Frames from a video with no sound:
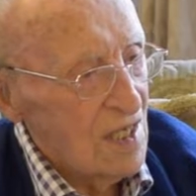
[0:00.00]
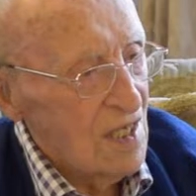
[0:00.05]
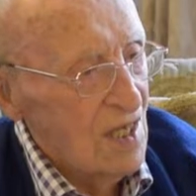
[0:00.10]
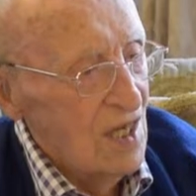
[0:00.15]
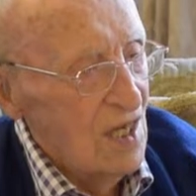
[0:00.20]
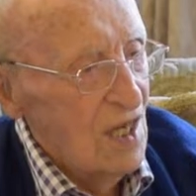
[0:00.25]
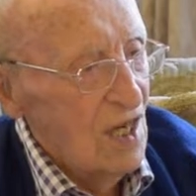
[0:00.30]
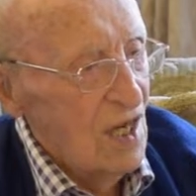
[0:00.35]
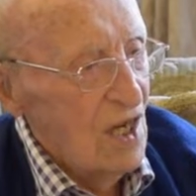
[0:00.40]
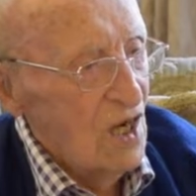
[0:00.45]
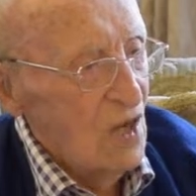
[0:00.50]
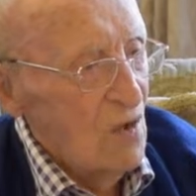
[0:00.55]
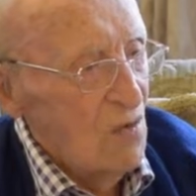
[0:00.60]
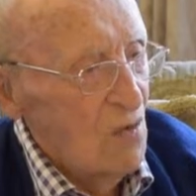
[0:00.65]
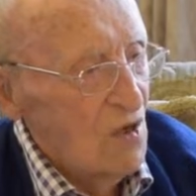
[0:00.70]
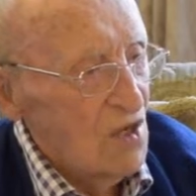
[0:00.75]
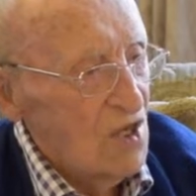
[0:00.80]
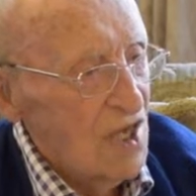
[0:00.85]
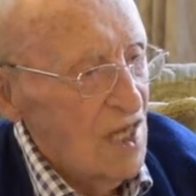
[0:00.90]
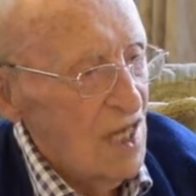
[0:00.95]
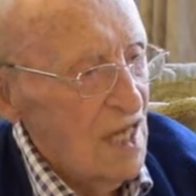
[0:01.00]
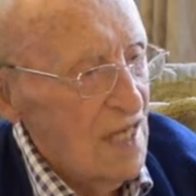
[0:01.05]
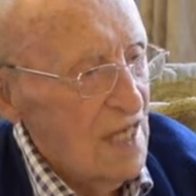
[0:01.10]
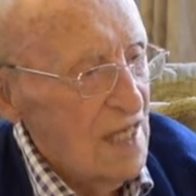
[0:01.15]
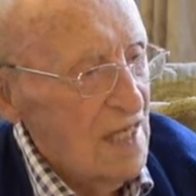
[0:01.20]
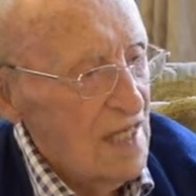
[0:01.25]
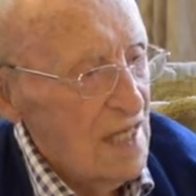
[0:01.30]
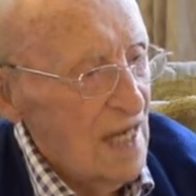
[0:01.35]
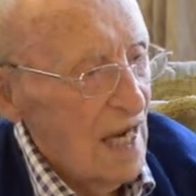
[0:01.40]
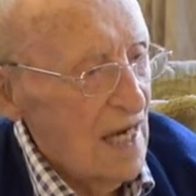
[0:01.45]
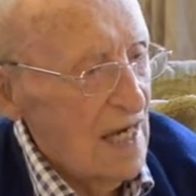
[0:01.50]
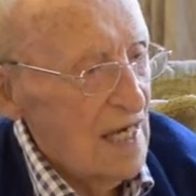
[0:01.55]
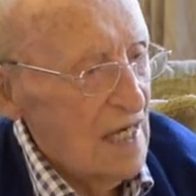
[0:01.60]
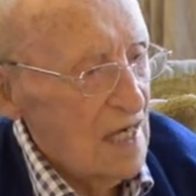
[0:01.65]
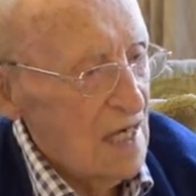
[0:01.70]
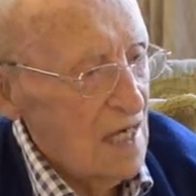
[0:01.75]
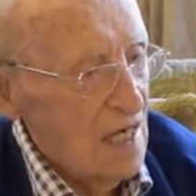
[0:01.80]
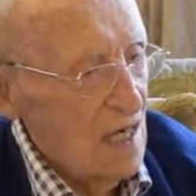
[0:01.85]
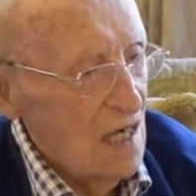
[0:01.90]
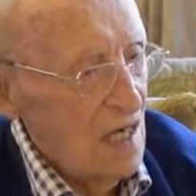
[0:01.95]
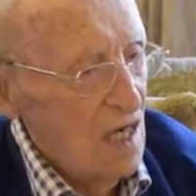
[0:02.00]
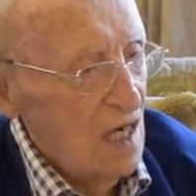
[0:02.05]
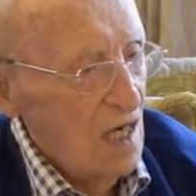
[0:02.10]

yeah. were still intact.